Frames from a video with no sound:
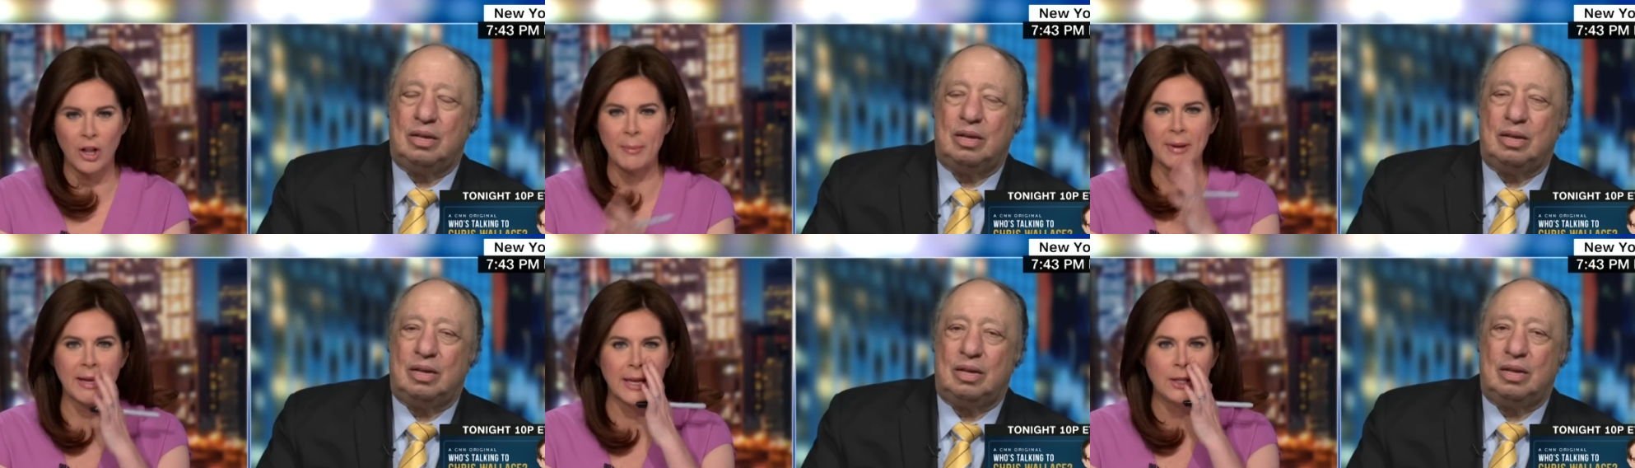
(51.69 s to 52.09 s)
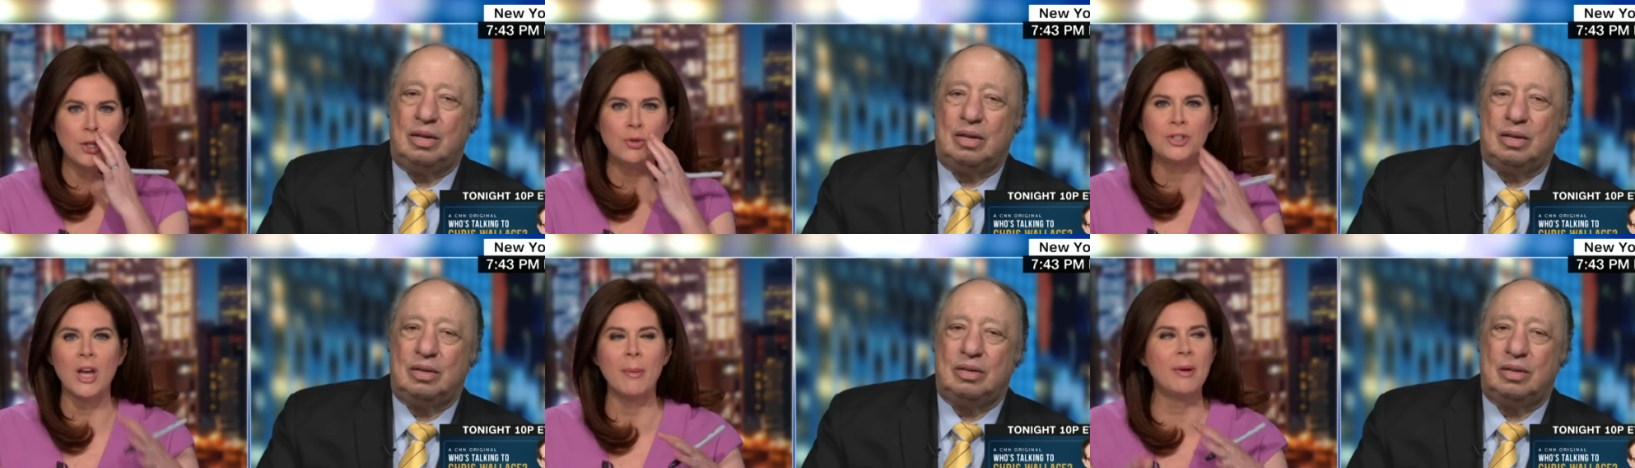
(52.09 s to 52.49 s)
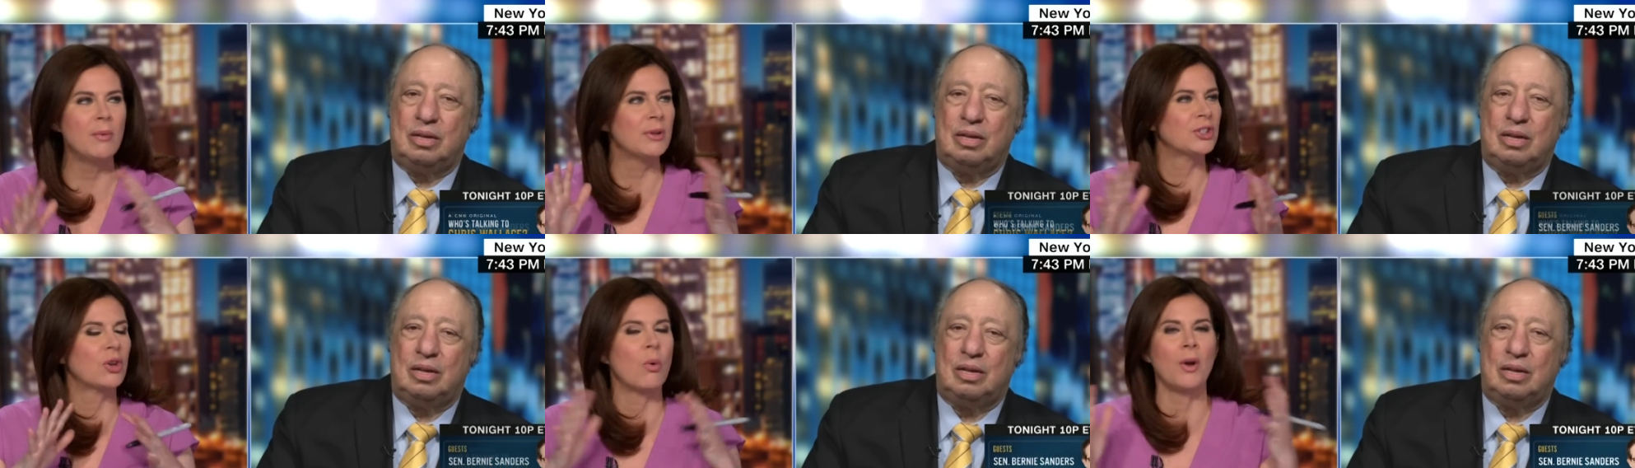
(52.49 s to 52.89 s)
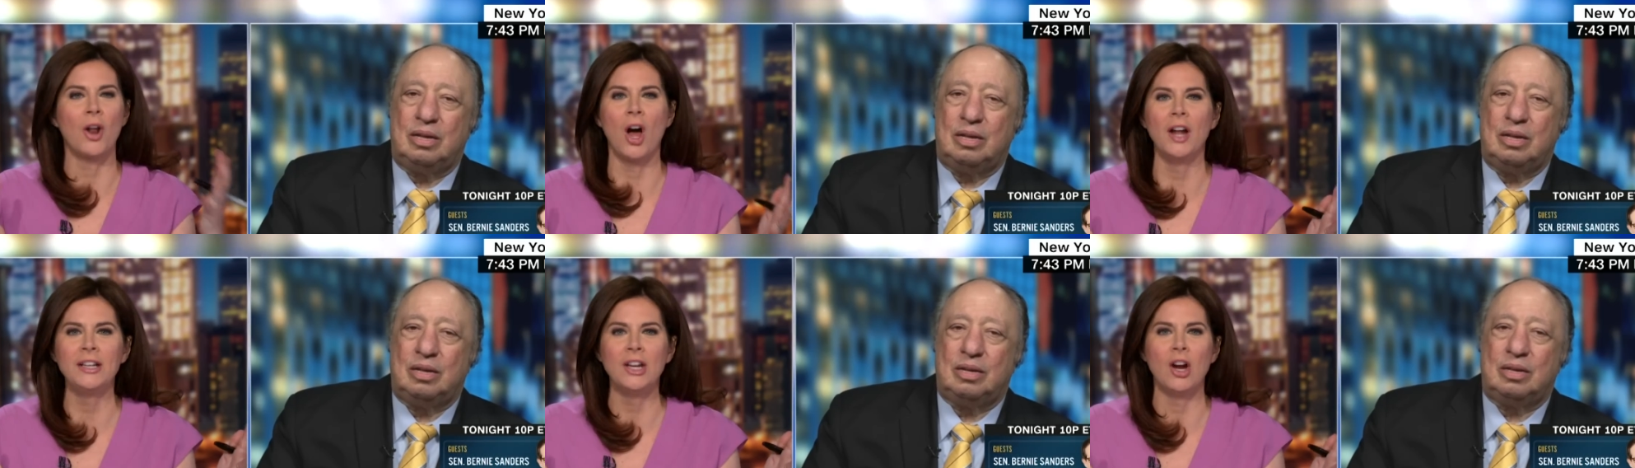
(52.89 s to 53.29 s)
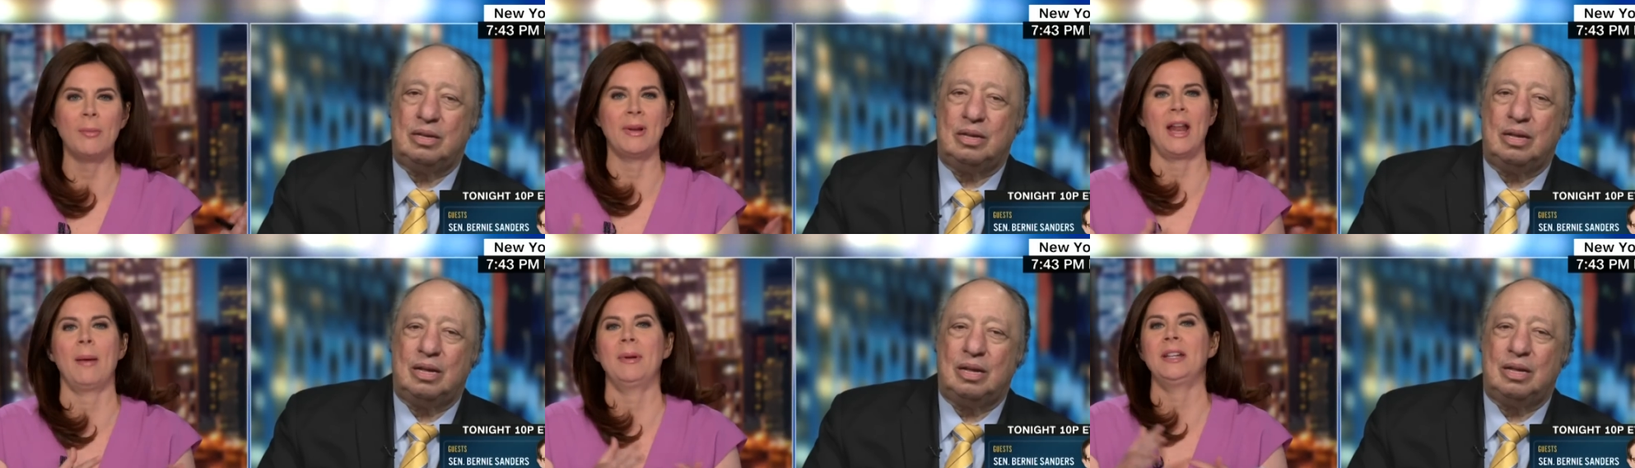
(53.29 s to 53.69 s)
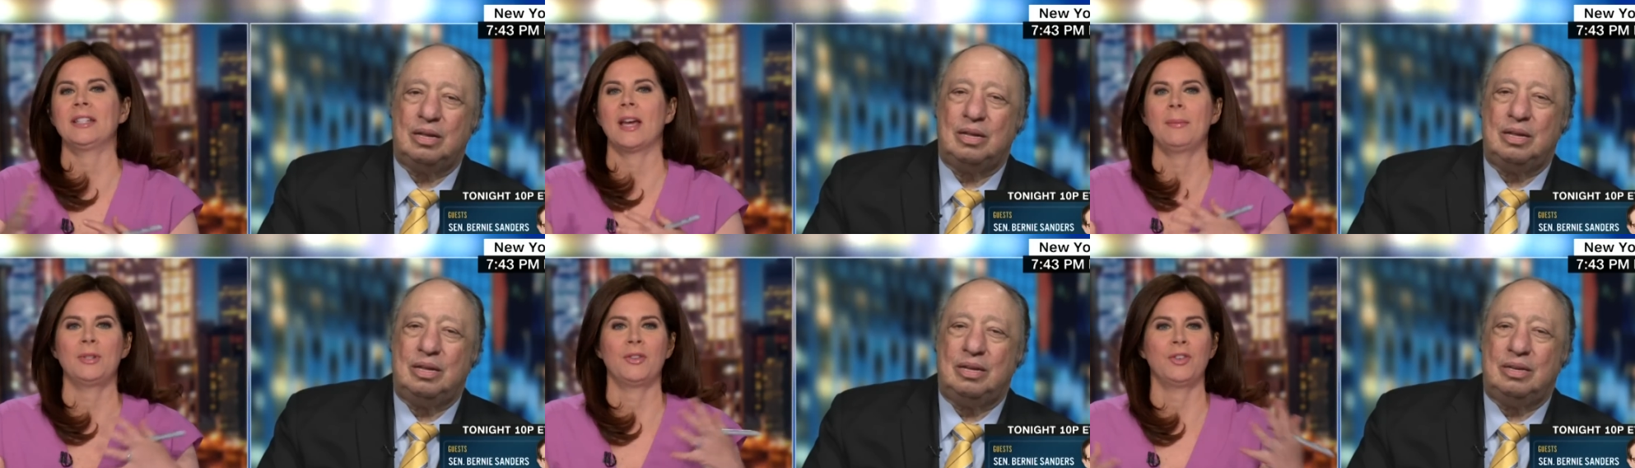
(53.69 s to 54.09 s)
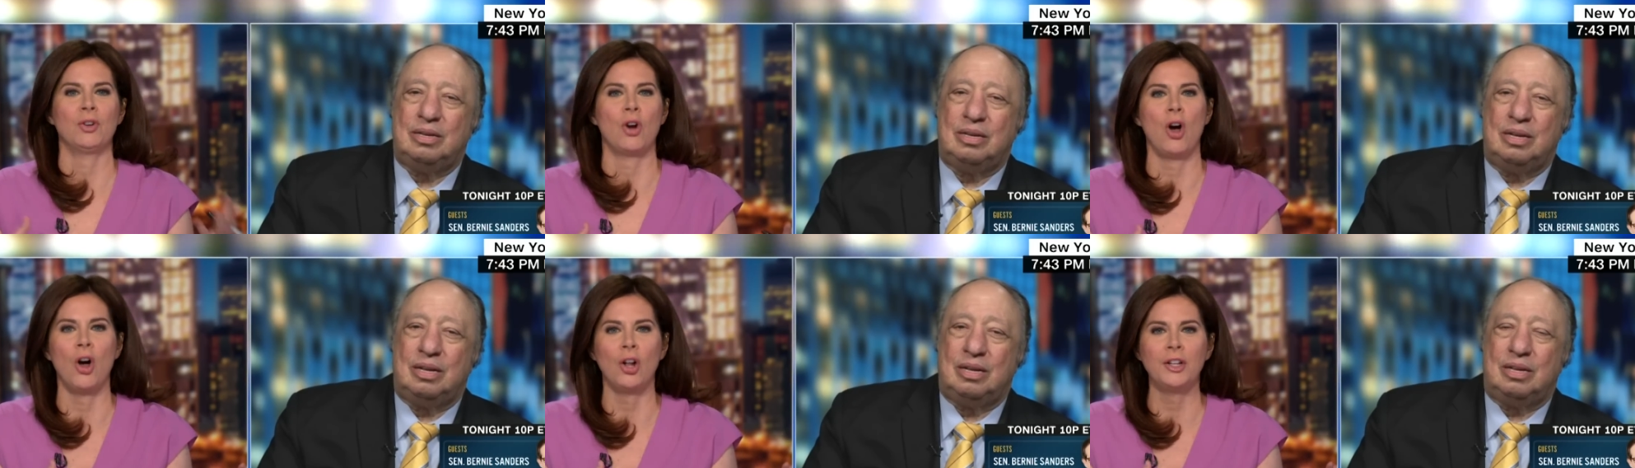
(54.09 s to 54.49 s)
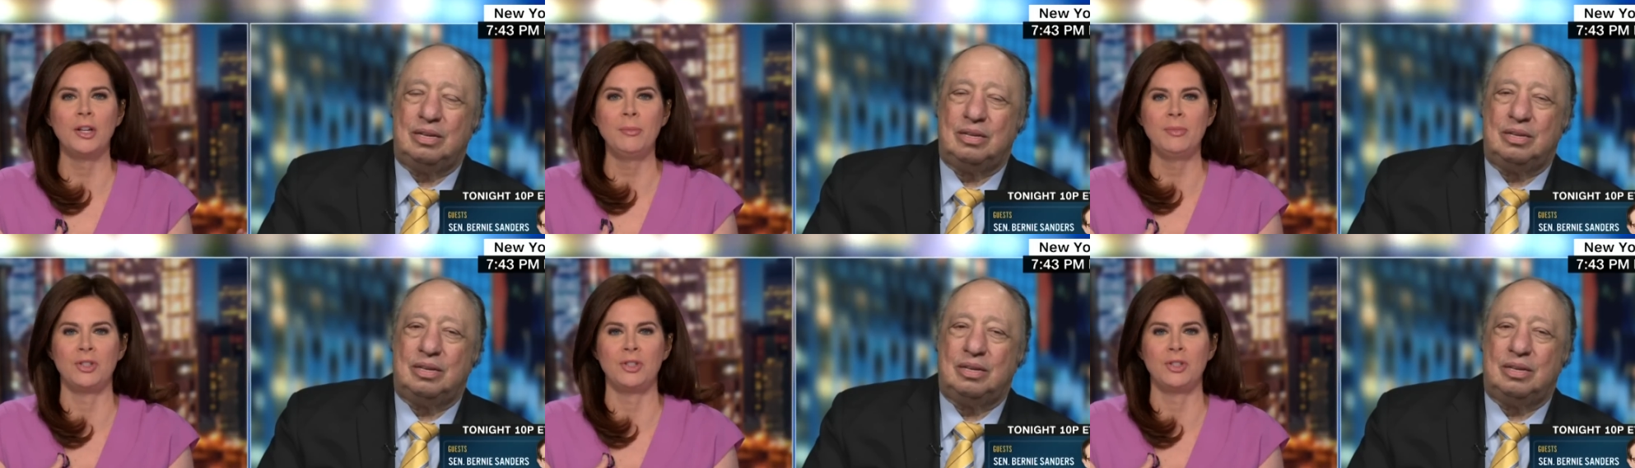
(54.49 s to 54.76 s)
Speaker 1: I mean, can you tell me what's going on here? I mean, how many times have you called him?